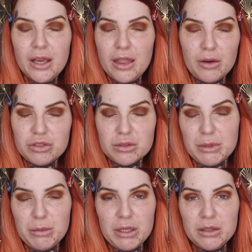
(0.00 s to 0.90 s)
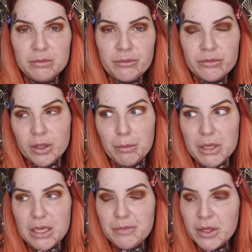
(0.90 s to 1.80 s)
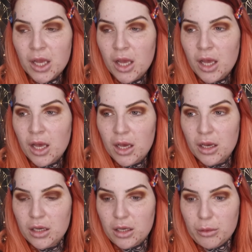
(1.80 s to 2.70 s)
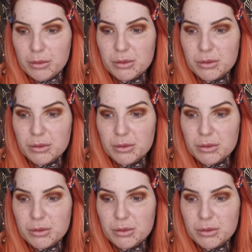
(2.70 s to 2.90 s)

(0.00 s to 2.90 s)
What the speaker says: That was just me being me, coming up with